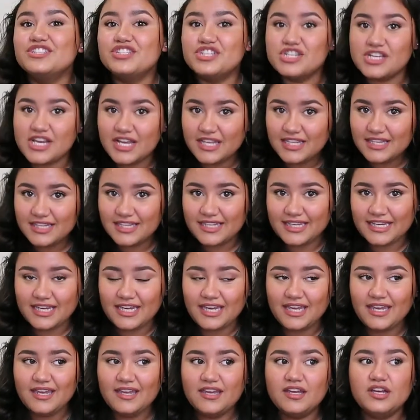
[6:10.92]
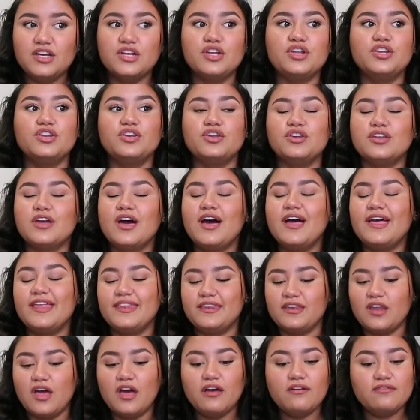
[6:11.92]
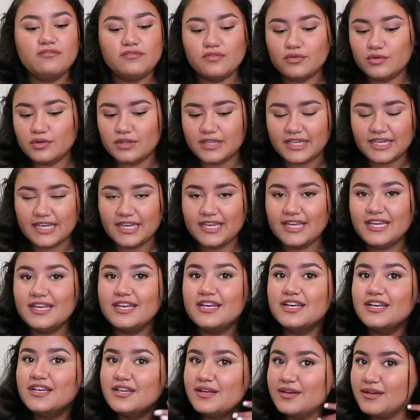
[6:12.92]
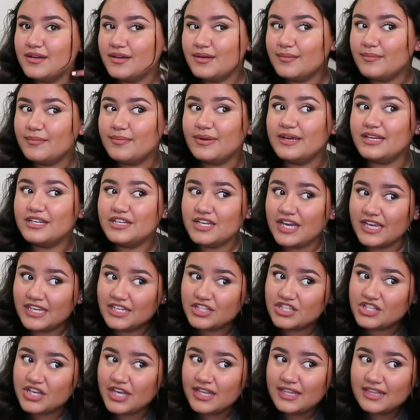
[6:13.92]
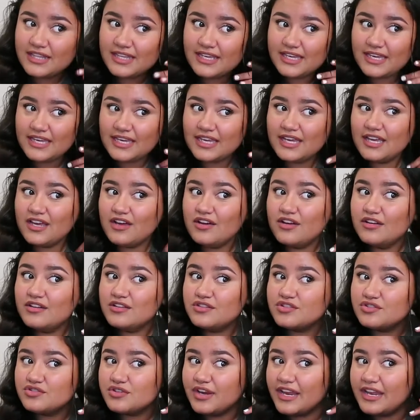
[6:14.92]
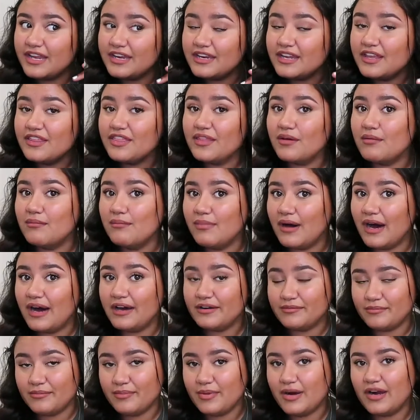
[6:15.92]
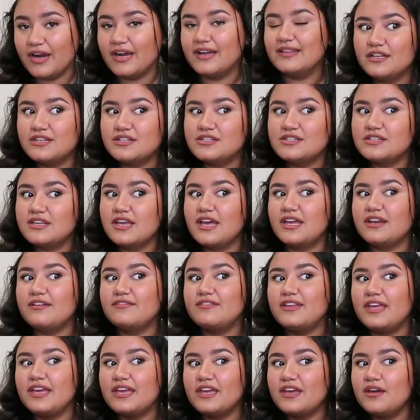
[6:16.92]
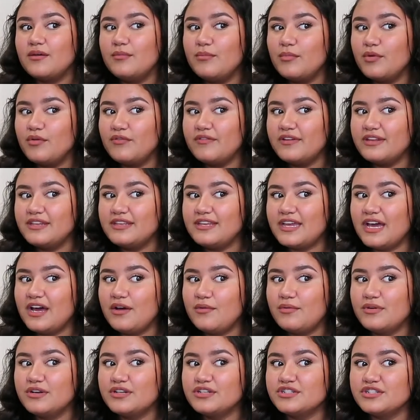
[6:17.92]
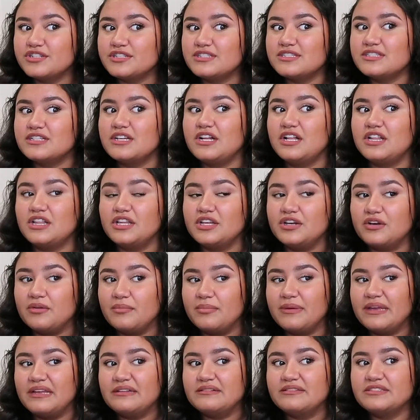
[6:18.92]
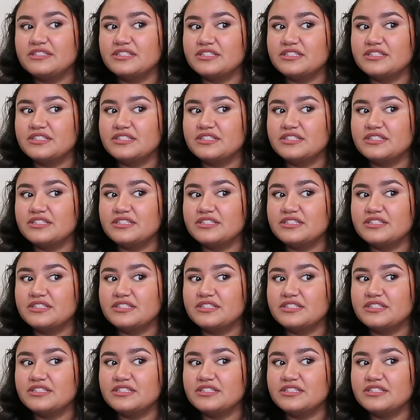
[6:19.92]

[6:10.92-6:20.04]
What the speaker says: gently, not fully, but I gently straighten the bottom part and just kind of like move it downward just a little bit,